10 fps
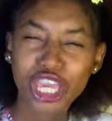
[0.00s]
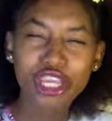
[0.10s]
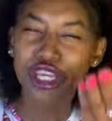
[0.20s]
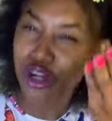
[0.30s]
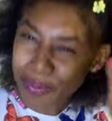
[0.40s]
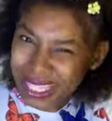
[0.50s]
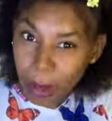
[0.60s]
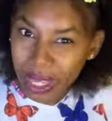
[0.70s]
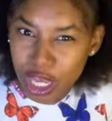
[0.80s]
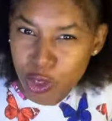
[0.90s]
You're
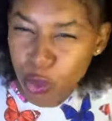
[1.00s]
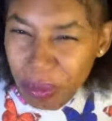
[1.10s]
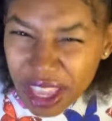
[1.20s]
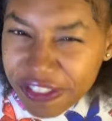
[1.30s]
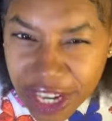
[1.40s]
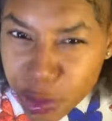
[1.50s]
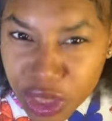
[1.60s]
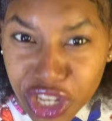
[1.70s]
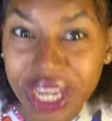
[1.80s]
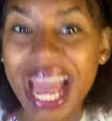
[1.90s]
upset because we made friends
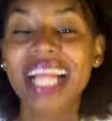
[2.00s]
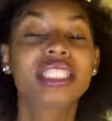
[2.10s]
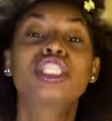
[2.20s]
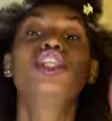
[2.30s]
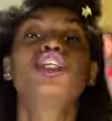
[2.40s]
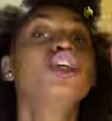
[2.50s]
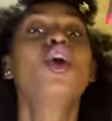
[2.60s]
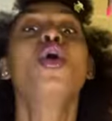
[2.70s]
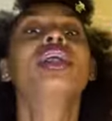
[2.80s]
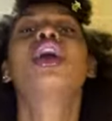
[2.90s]
with your cat. You
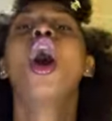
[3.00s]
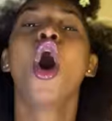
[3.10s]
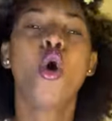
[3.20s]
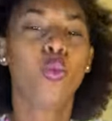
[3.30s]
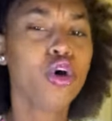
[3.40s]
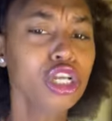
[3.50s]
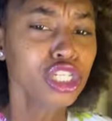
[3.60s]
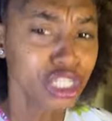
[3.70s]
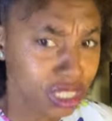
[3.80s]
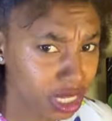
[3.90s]
know what? We'll
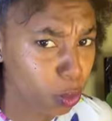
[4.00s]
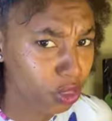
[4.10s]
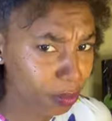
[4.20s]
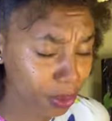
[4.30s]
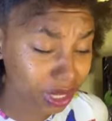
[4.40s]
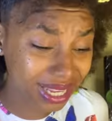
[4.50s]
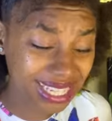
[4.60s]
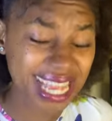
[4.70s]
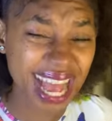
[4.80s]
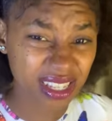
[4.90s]
just see what the
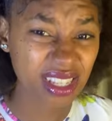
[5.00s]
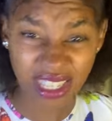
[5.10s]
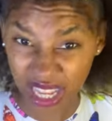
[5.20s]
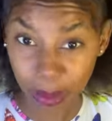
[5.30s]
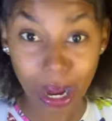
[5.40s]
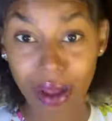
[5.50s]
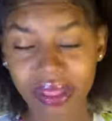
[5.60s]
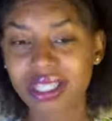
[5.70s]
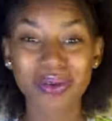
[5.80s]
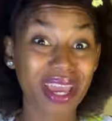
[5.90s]
police has to say about
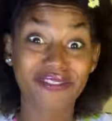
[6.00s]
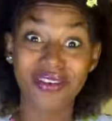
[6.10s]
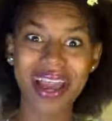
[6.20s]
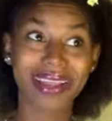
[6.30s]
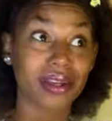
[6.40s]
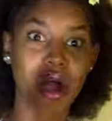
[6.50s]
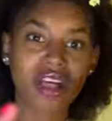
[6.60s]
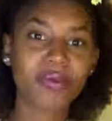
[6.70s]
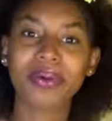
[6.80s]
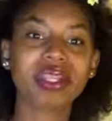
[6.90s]
this. Okay, fine. Call
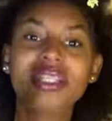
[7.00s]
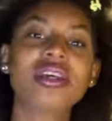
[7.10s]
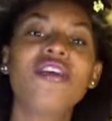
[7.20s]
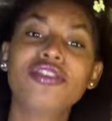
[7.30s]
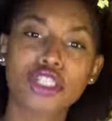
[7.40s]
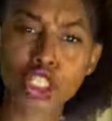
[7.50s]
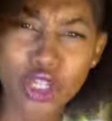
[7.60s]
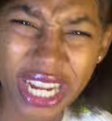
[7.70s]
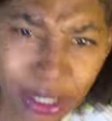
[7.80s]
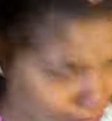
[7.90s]
the police officers. You get